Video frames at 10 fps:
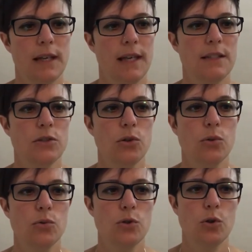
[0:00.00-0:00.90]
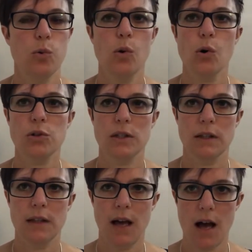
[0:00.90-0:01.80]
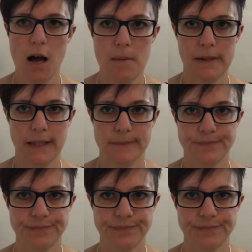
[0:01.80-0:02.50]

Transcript: is called quartal harmony,